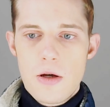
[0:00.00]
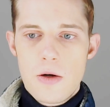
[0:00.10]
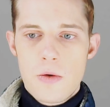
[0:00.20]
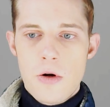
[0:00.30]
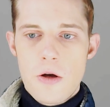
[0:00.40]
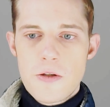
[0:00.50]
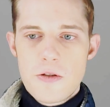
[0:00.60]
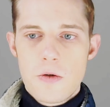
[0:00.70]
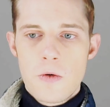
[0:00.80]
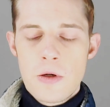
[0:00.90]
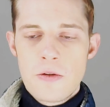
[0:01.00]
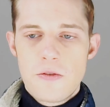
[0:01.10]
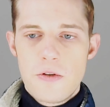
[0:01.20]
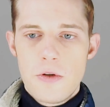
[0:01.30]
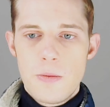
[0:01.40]
We're also going
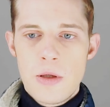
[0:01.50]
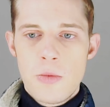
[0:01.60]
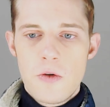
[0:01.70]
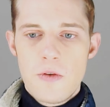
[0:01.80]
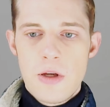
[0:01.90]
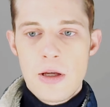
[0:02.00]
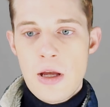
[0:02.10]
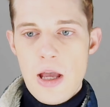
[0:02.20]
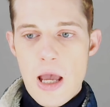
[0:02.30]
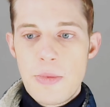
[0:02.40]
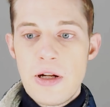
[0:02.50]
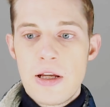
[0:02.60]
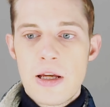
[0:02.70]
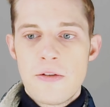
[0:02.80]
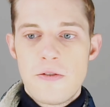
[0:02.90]
to be moving Happiny
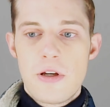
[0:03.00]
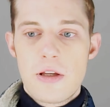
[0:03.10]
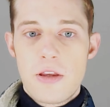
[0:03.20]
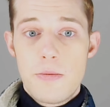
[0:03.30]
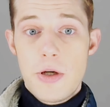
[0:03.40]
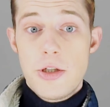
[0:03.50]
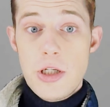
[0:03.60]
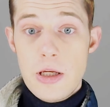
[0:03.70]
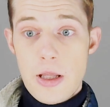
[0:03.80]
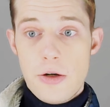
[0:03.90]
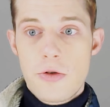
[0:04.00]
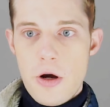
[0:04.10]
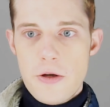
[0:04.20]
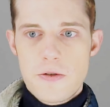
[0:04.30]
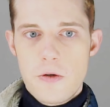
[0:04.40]
again to get the Pidgey like
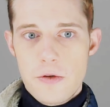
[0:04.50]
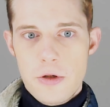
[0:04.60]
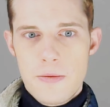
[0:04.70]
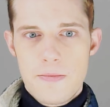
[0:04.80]
crossover.